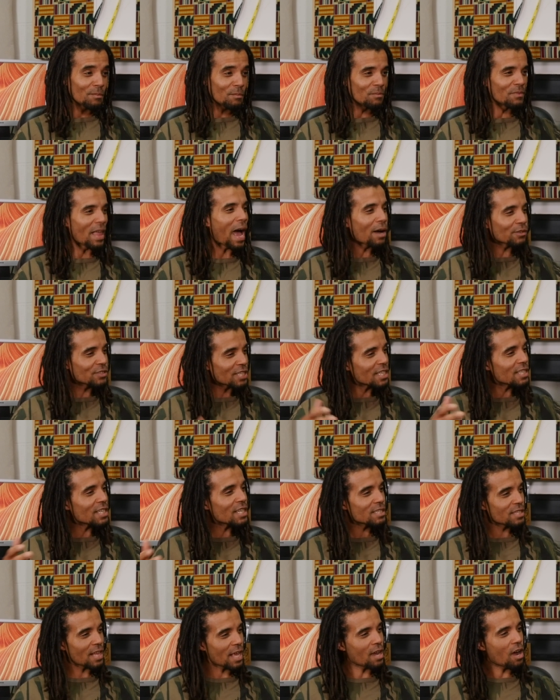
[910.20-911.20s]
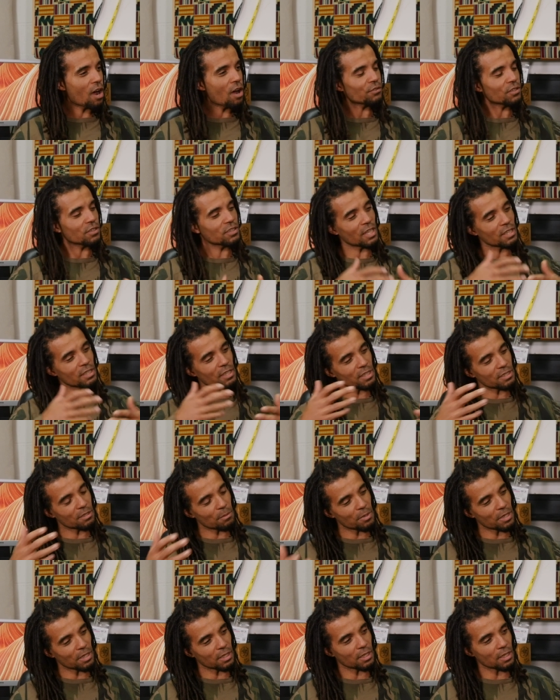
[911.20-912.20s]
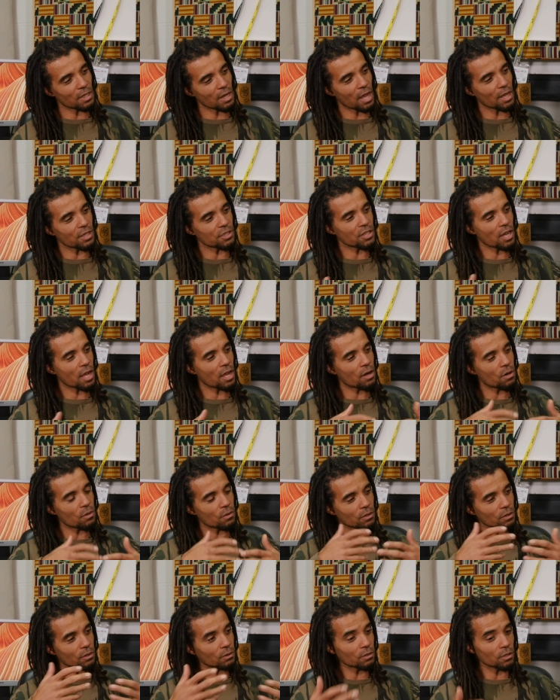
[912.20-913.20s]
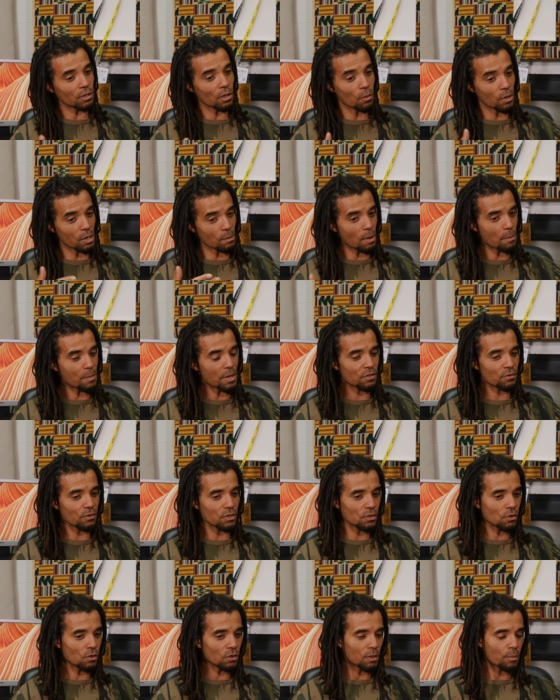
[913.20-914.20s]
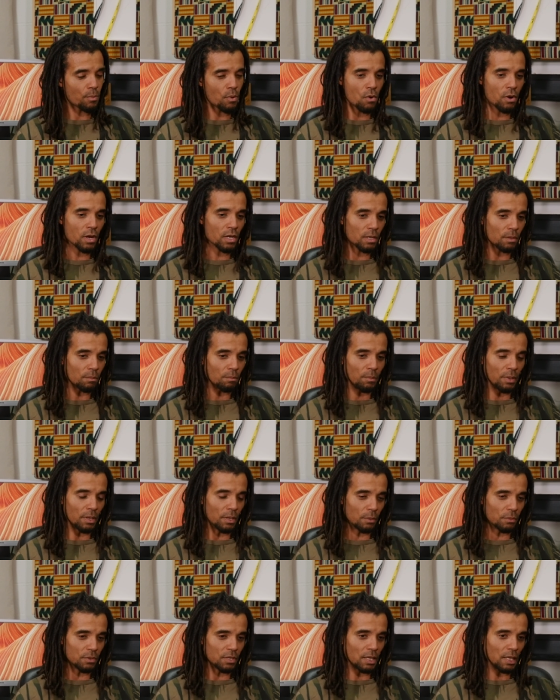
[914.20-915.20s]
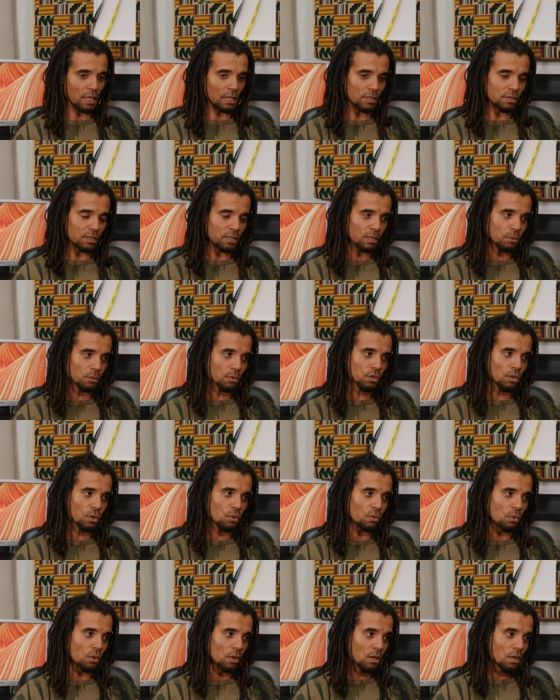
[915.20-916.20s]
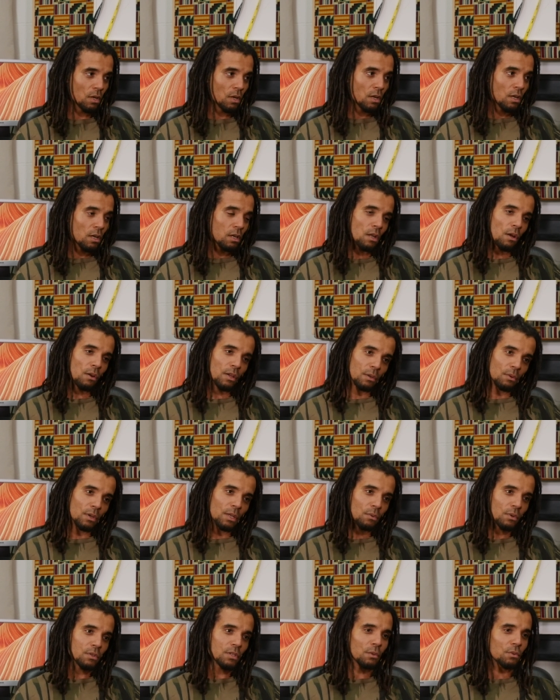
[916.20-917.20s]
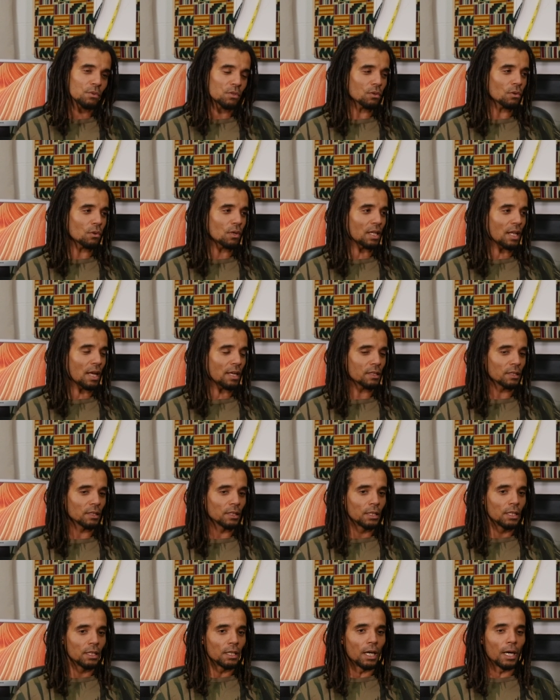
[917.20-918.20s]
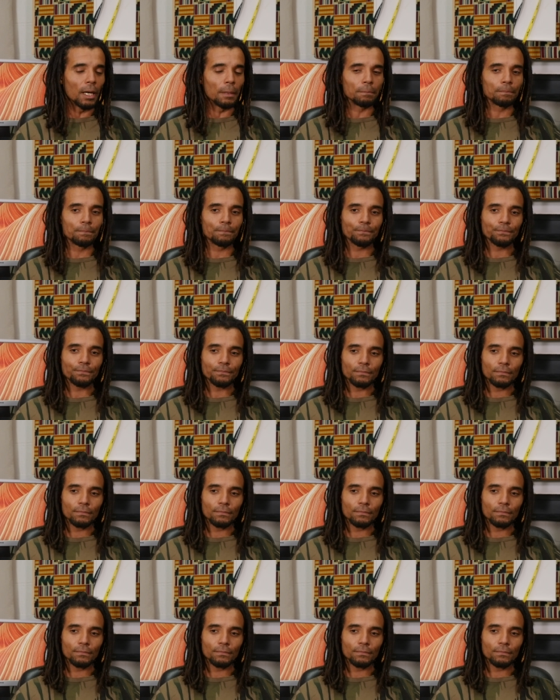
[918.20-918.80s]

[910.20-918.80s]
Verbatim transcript: now 10 years later after 10 years of being in and out of jail and you know one of my best friends got deported he, he was in england since he was two you know he, he was he was a naughty lad um,